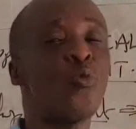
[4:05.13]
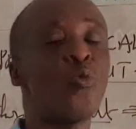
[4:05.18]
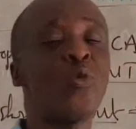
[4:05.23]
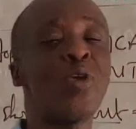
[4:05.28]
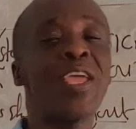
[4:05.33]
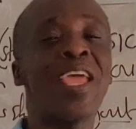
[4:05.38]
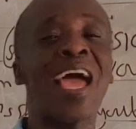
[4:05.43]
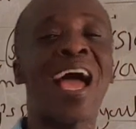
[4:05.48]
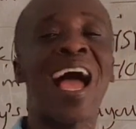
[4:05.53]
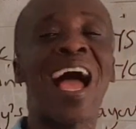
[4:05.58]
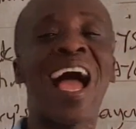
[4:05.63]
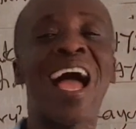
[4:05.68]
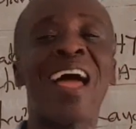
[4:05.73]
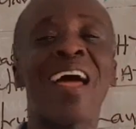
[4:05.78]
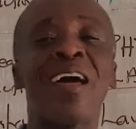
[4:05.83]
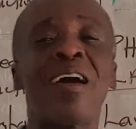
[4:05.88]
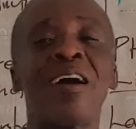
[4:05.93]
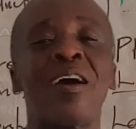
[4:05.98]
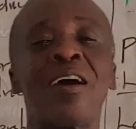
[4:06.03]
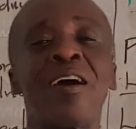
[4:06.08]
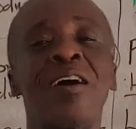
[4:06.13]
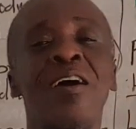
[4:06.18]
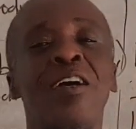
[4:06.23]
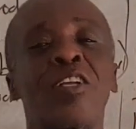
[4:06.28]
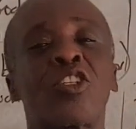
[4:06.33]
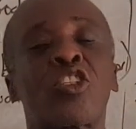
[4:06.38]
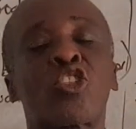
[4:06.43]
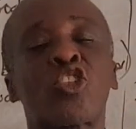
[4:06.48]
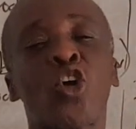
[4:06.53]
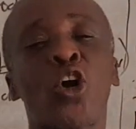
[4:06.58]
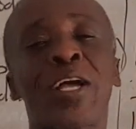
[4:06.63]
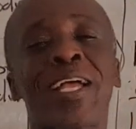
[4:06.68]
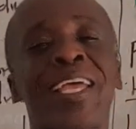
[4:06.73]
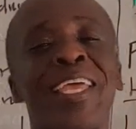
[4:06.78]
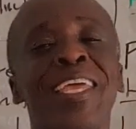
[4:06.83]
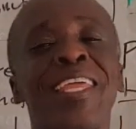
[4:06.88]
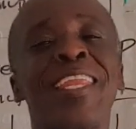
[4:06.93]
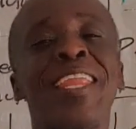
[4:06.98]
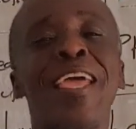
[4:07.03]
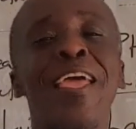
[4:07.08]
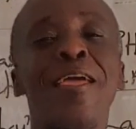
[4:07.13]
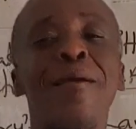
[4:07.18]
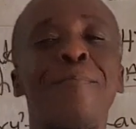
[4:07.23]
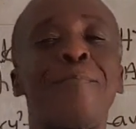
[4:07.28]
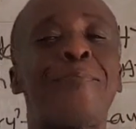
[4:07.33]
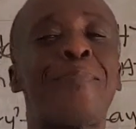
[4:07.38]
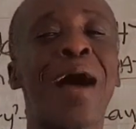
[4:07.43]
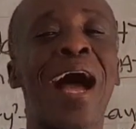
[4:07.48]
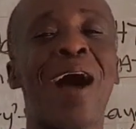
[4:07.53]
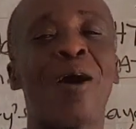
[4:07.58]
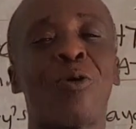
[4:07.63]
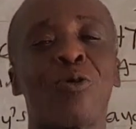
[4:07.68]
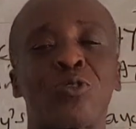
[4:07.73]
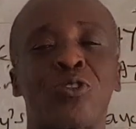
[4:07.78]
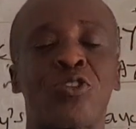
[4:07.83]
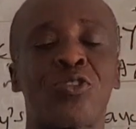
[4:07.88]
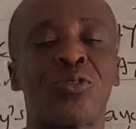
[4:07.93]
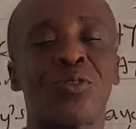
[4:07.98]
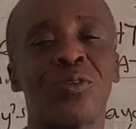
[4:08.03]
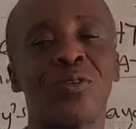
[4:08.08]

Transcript: we are talking about